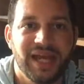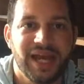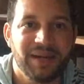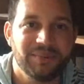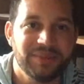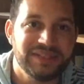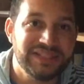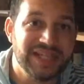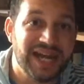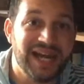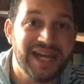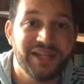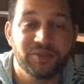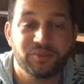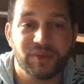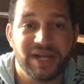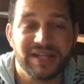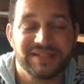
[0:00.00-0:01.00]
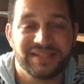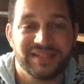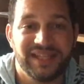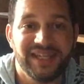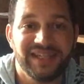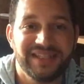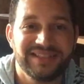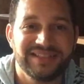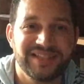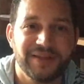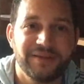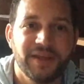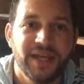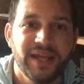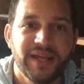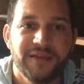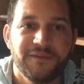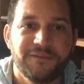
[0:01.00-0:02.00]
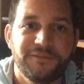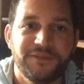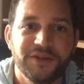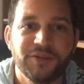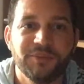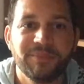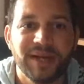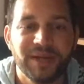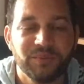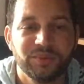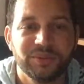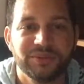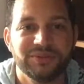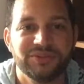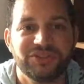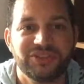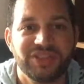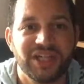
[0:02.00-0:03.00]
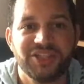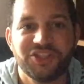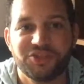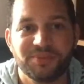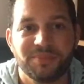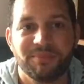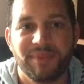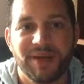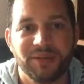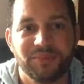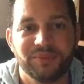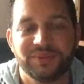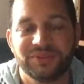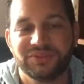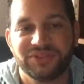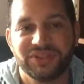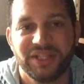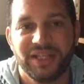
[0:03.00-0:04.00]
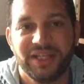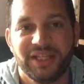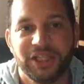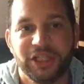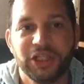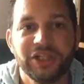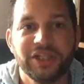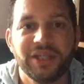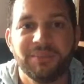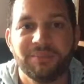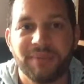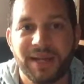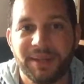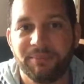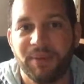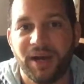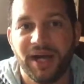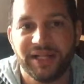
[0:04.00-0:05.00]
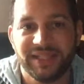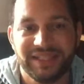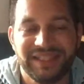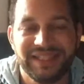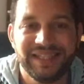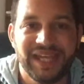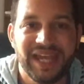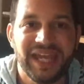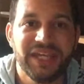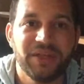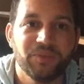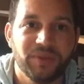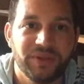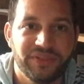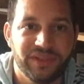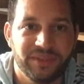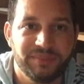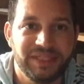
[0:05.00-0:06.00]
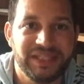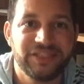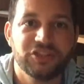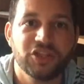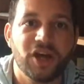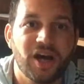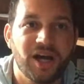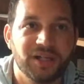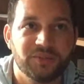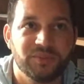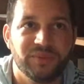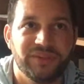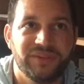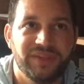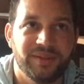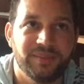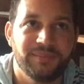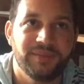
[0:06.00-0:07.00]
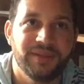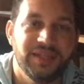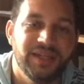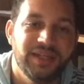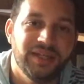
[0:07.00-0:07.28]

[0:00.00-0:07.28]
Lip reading: I would die and rise again." He said, "Feel my wounds, touch my wounds, look at my body." He ate with them, he talked with them.